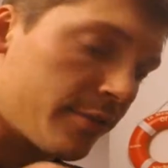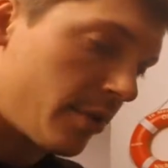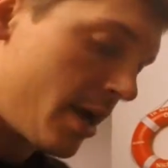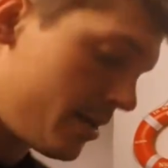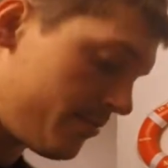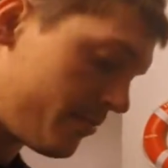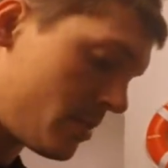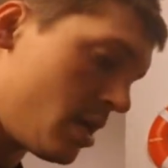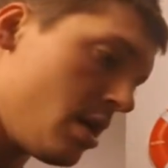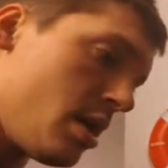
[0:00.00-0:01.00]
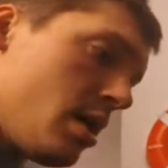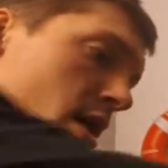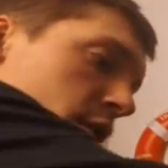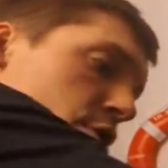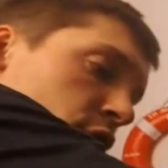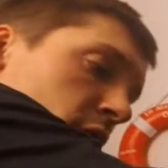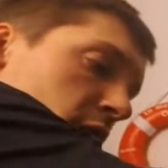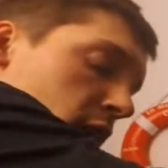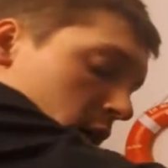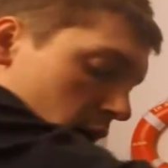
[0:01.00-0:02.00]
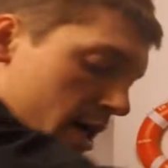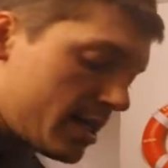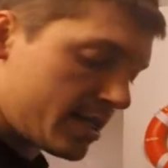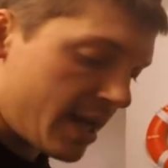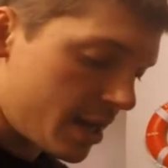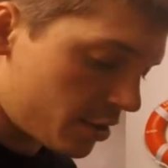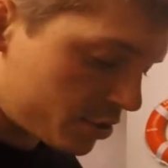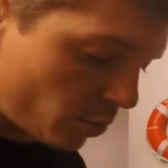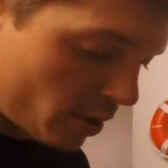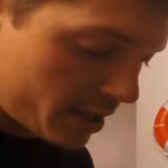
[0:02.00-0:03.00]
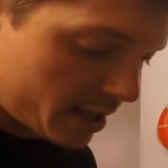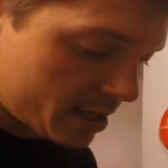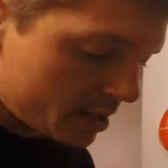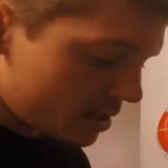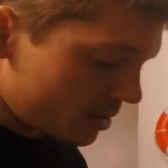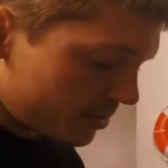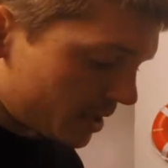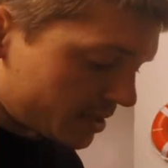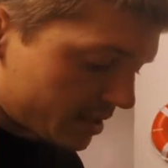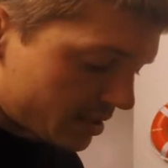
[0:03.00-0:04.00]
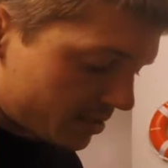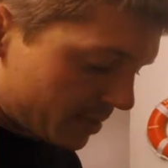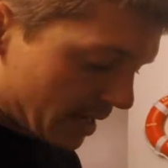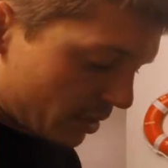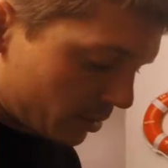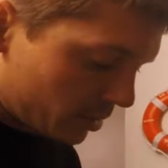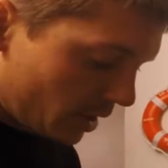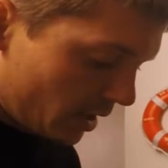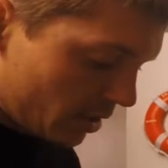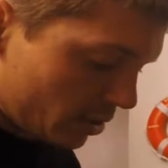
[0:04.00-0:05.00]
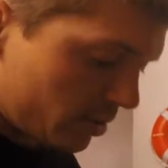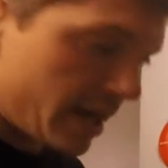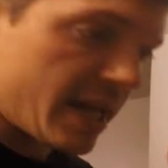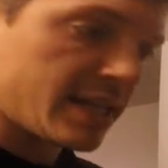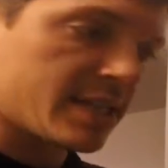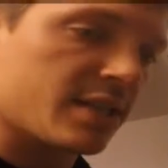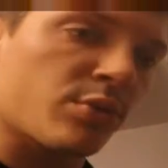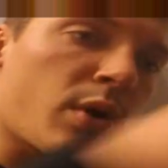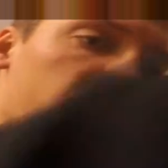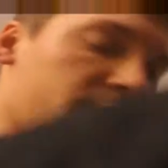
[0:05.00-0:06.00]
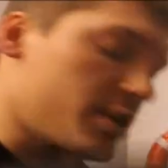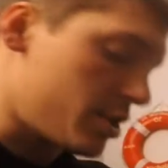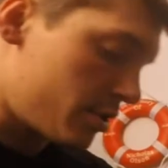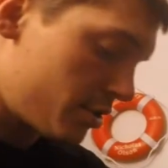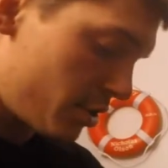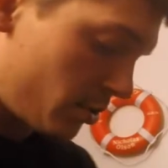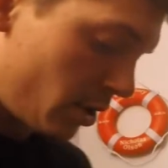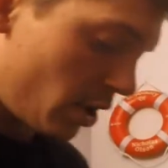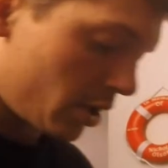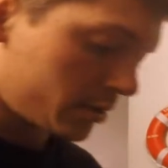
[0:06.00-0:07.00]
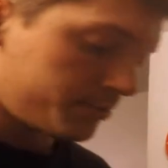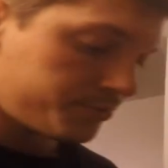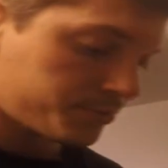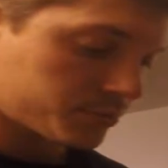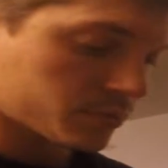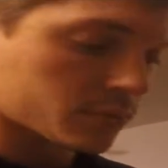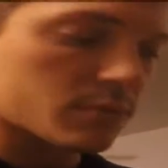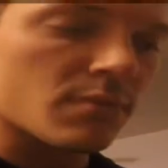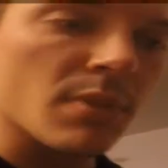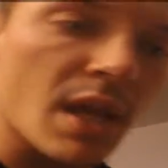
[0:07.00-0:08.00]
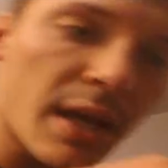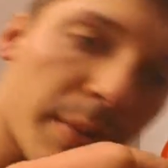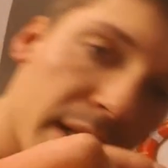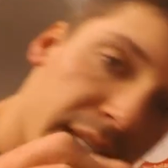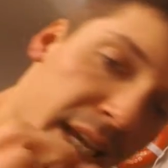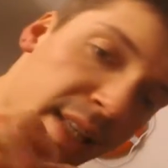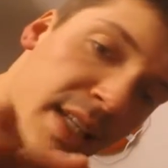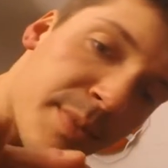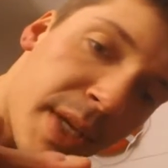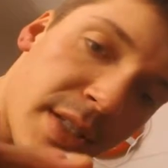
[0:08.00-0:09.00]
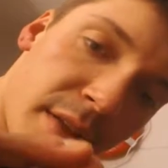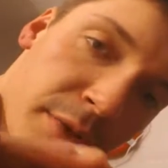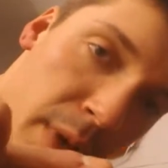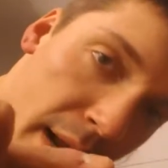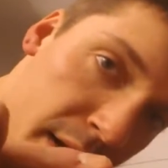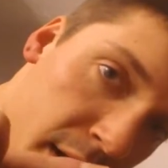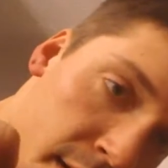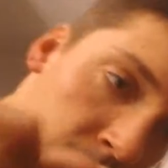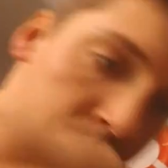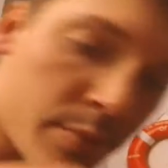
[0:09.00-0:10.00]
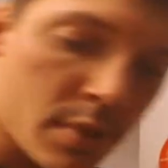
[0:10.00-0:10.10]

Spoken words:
thread. And usually I'll cut 10 or 20 pieces about 8 to 12 inches or so long. And I'm going to take this piece of thread here.